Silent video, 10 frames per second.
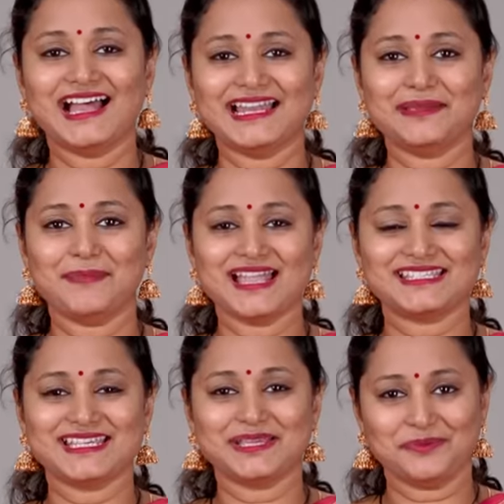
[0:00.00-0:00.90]
and a
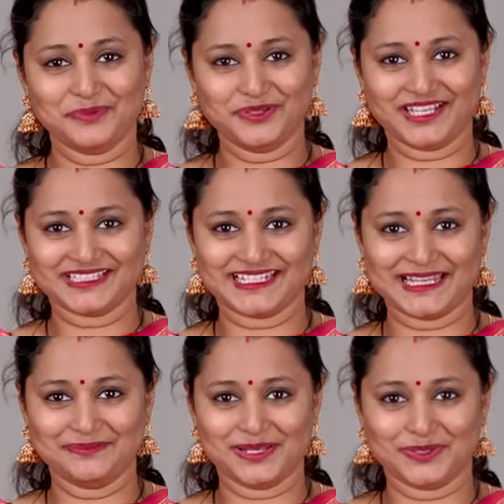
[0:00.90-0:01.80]
matching butta
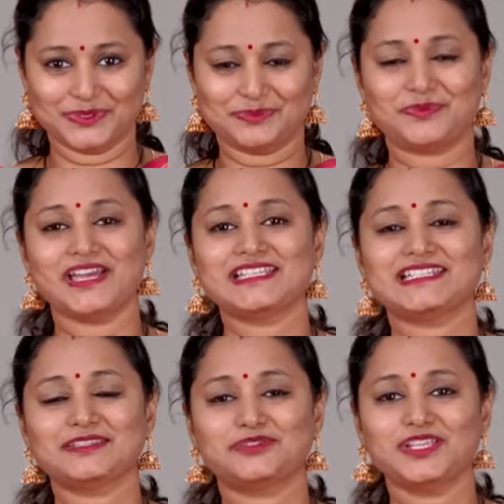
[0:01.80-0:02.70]
style blouse priced
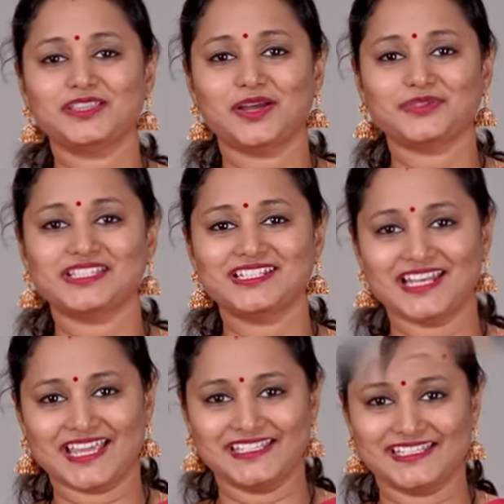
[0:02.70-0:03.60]
at three thousand
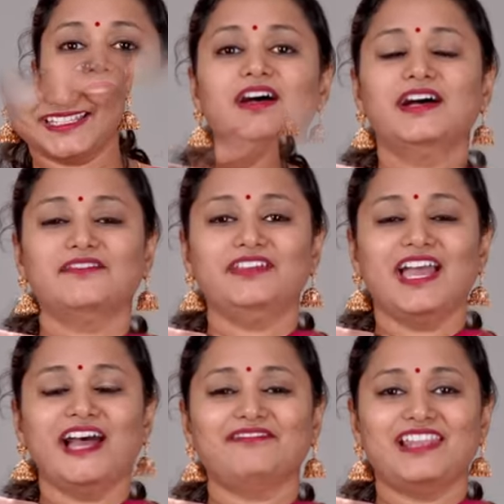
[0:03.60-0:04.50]
ninety. We
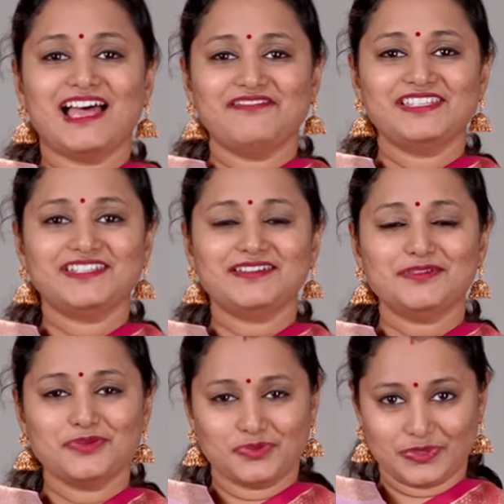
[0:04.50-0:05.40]
have
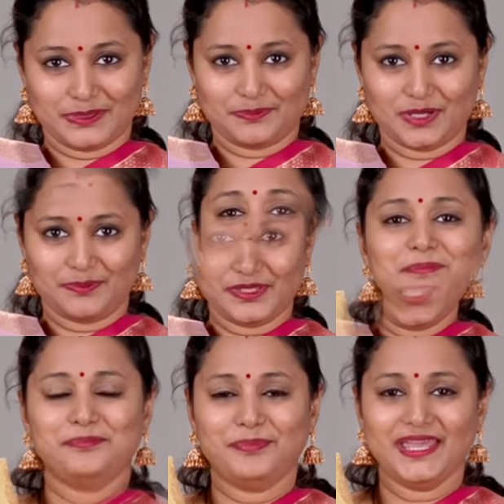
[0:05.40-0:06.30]
lavender with
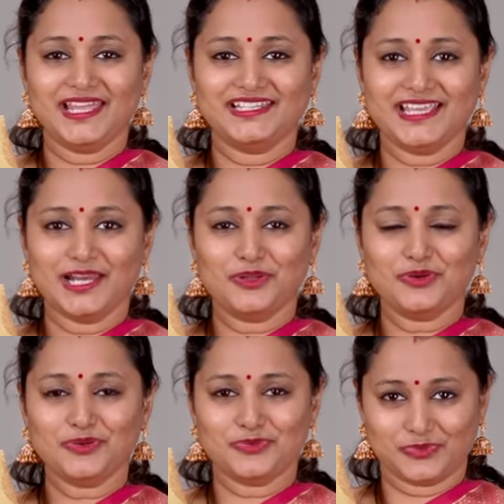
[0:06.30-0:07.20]
purple, pale
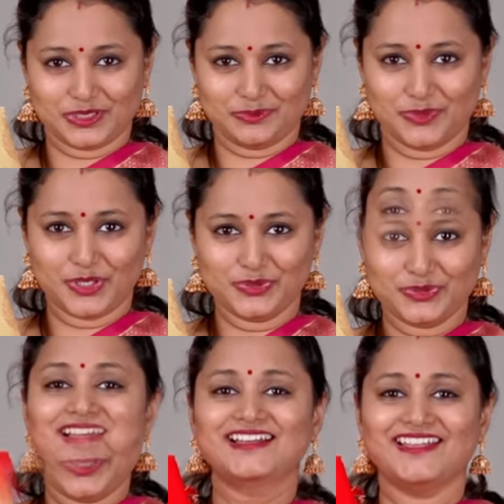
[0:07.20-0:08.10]
yellow with
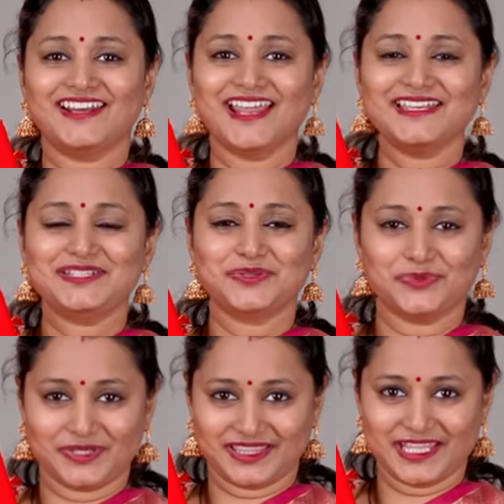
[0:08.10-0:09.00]
maroon, red
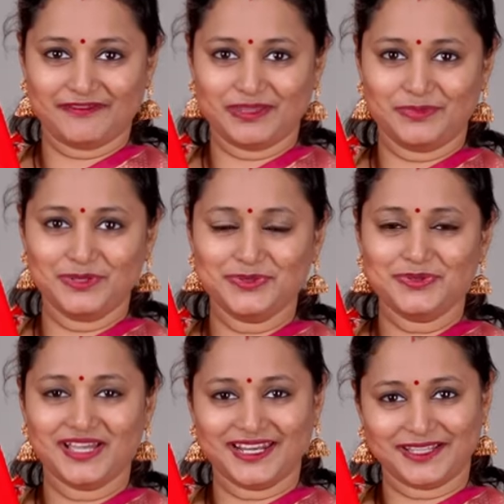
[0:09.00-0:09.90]
with navy
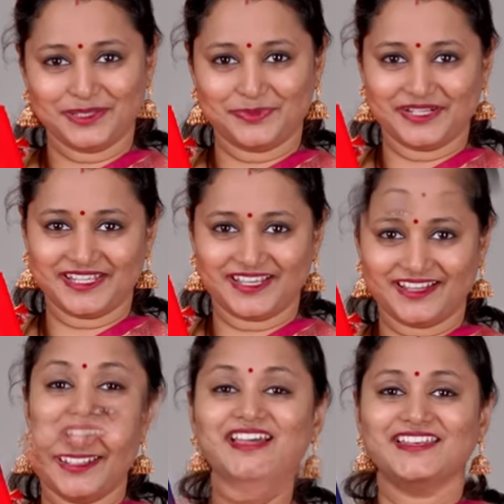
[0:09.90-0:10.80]
blue, another pretty
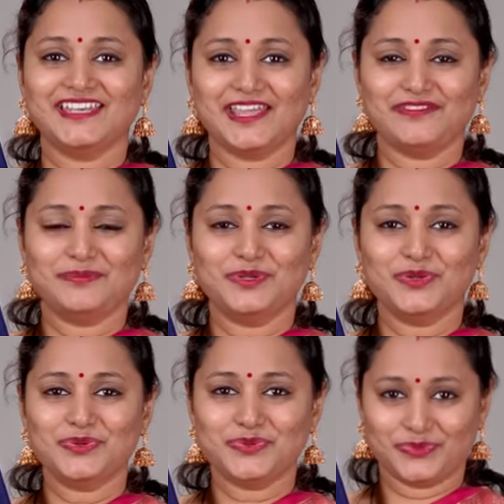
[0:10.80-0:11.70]
color, navy
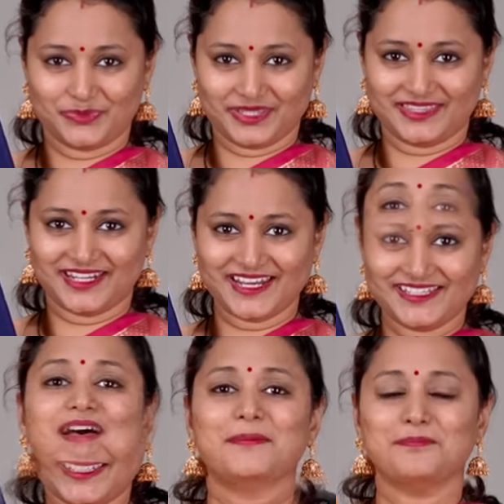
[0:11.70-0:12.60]
blue with
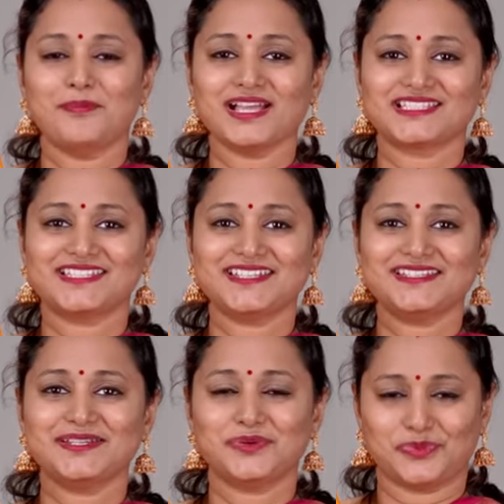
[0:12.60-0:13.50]
red,
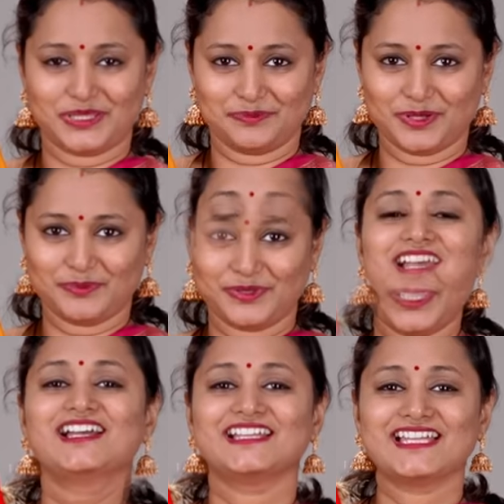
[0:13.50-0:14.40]
mustard with
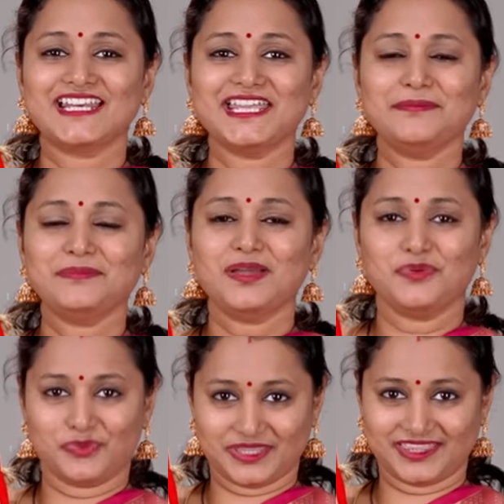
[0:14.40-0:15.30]
purple,
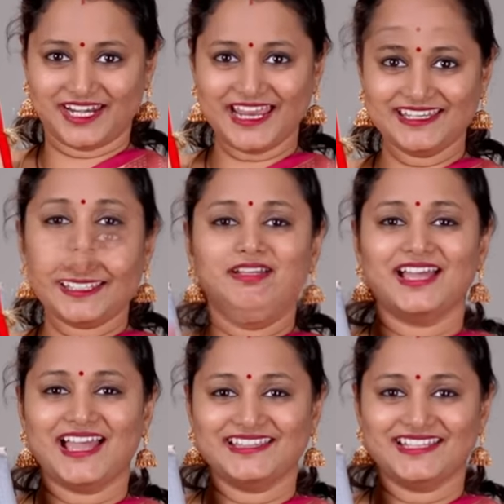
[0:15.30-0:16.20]
cream with red,
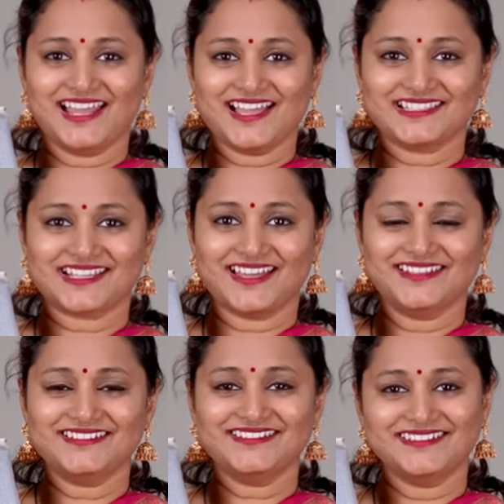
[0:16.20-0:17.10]
and the last
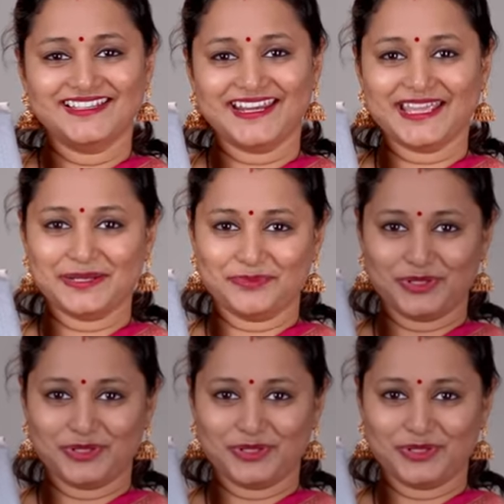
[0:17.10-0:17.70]
color, grey and